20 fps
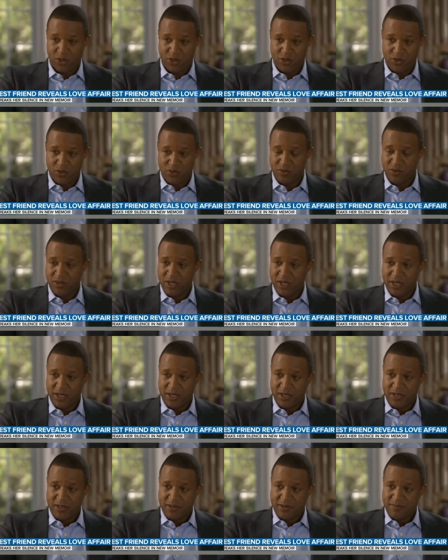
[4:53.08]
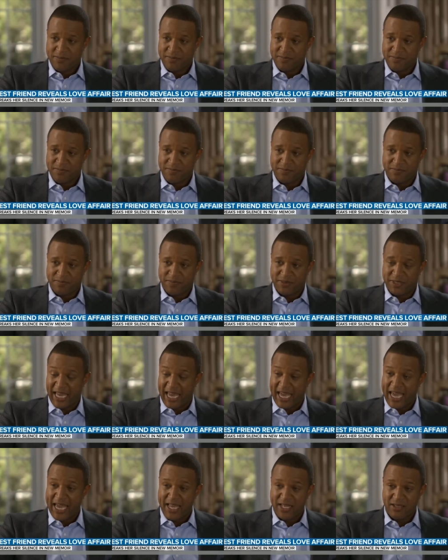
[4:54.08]
Were you
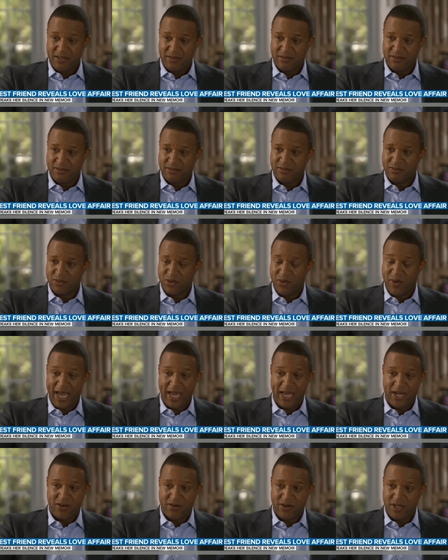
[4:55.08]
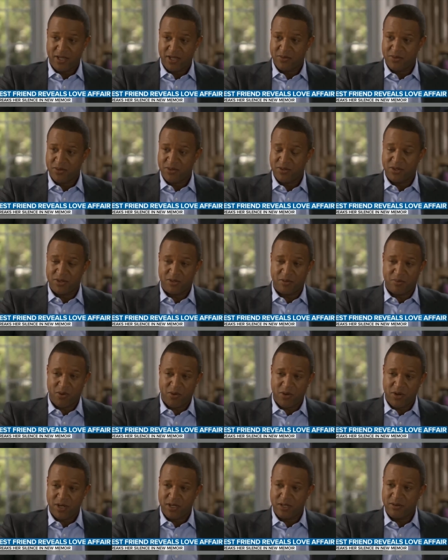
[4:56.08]
sad? Were you angry? Were you
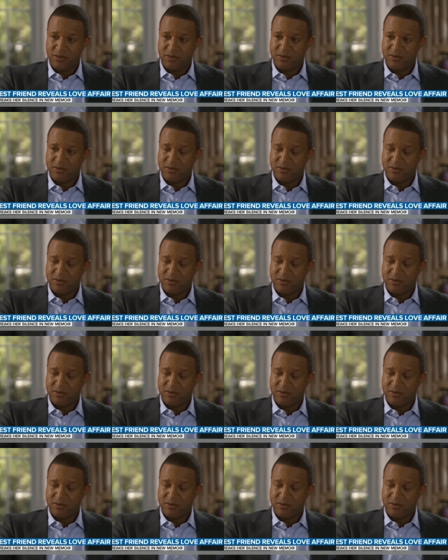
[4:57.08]
disappointed?